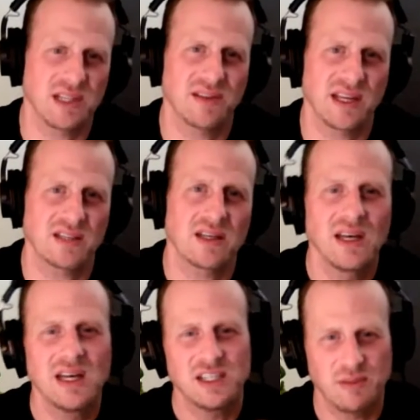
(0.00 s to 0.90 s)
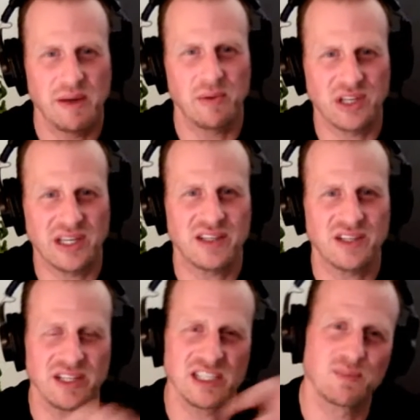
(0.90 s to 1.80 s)
I think, to be able to get
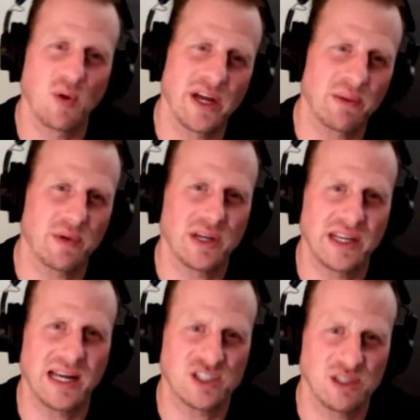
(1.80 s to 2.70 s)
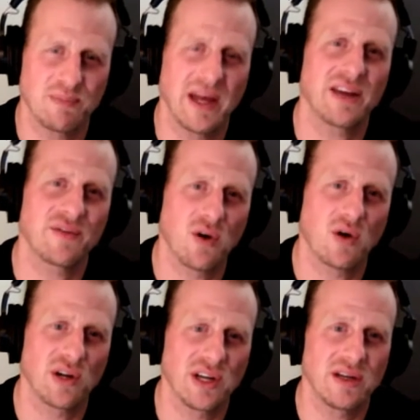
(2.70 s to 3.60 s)
to this point where you can actually pay it
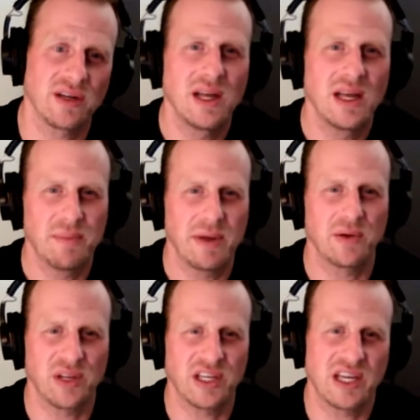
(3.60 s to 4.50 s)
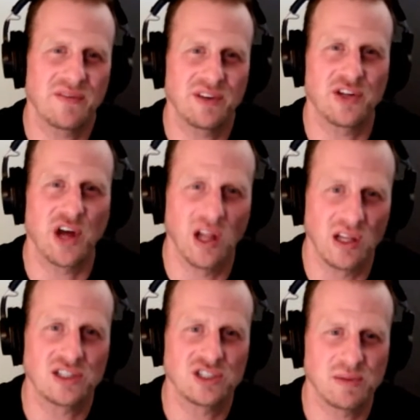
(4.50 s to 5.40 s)
forward and be able to give your
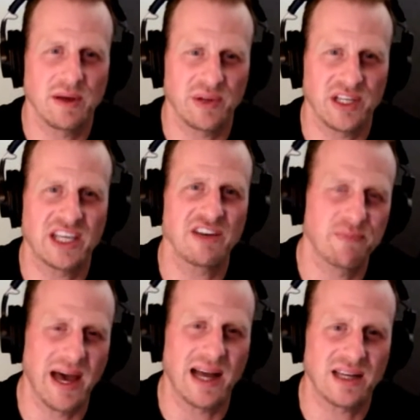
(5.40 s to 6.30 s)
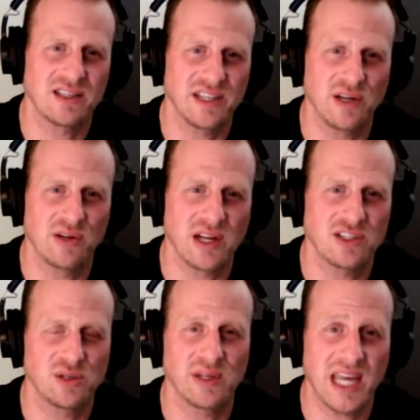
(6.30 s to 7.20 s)
knowledge, to be able to give back, not
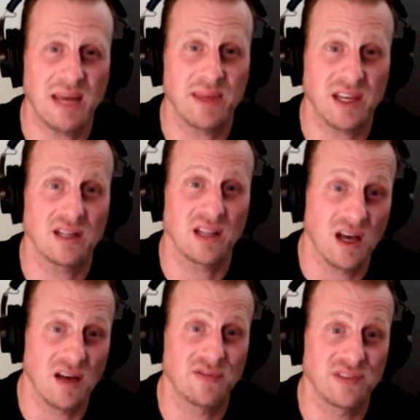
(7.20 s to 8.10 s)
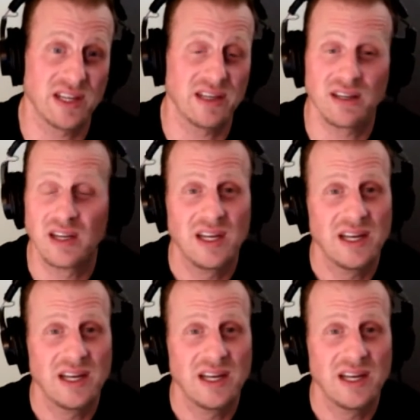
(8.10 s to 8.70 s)
to a game that you loved and brought